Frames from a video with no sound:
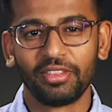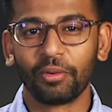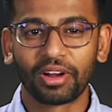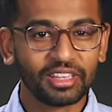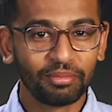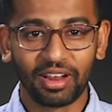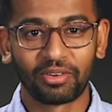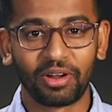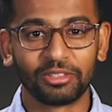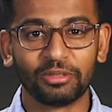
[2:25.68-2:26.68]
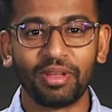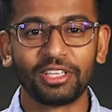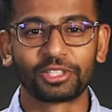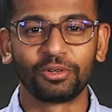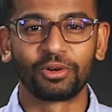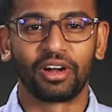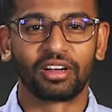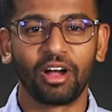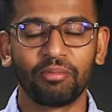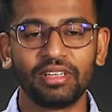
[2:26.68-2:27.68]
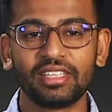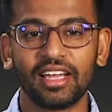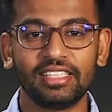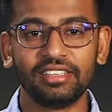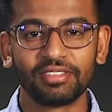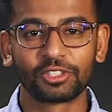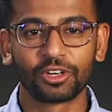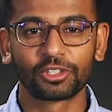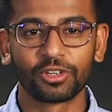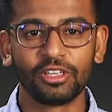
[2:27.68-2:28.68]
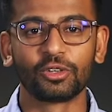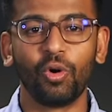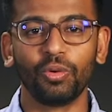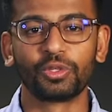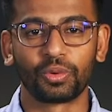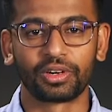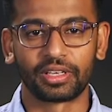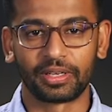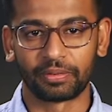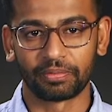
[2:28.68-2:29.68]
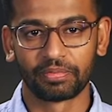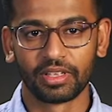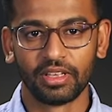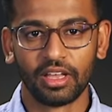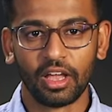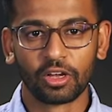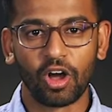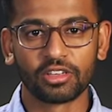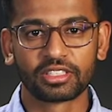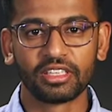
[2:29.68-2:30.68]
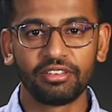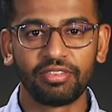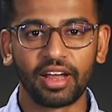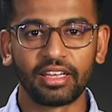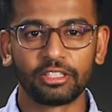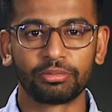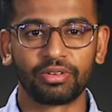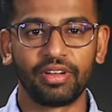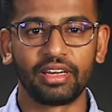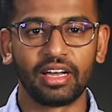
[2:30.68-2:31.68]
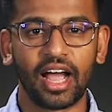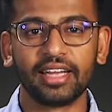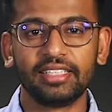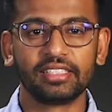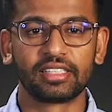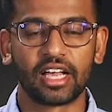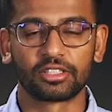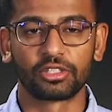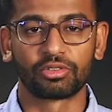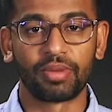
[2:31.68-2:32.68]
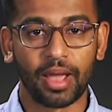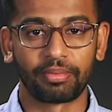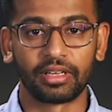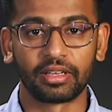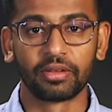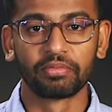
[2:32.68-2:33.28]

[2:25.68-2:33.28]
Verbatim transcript: They work in the background to make sure a company's IT infrastructure is always working, constantly fighting to prevent IT disasters from happening.